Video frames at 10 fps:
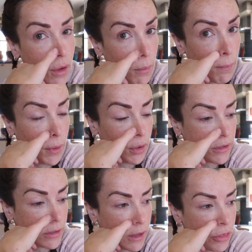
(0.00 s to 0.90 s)

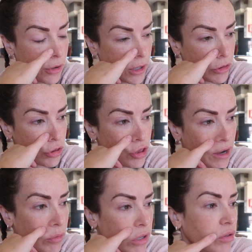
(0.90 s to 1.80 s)
But I thought I'd just
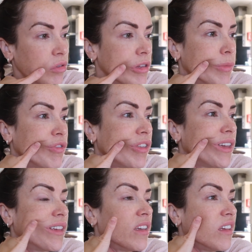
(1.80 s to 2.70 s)
share with you some of
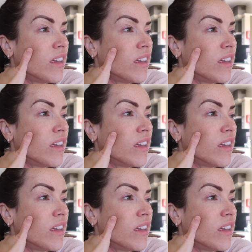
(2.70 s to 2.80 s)
the